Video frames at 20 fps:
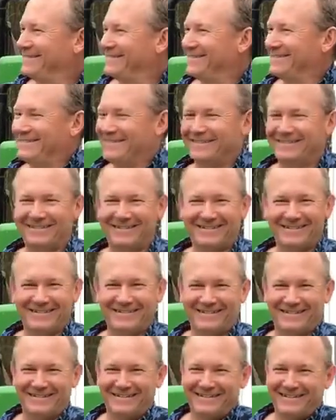
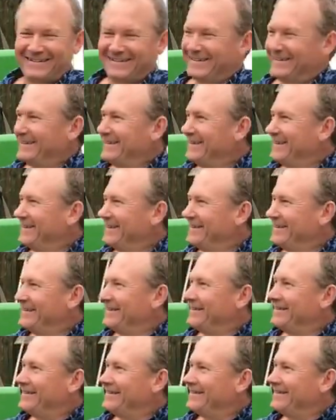
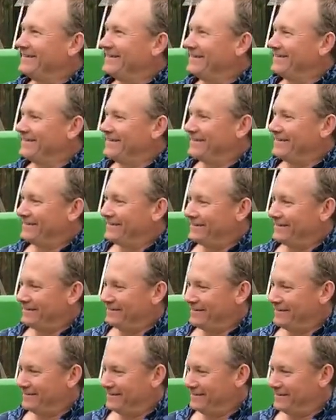
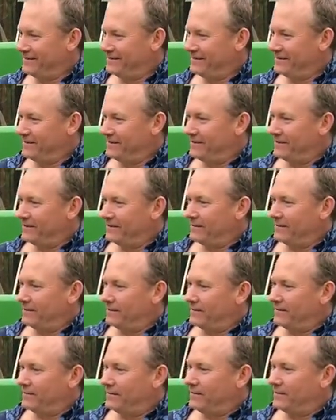
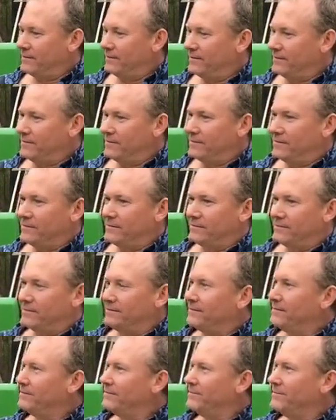
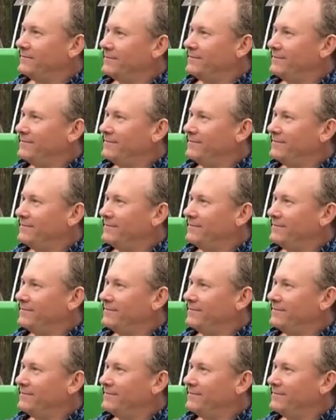[no speech]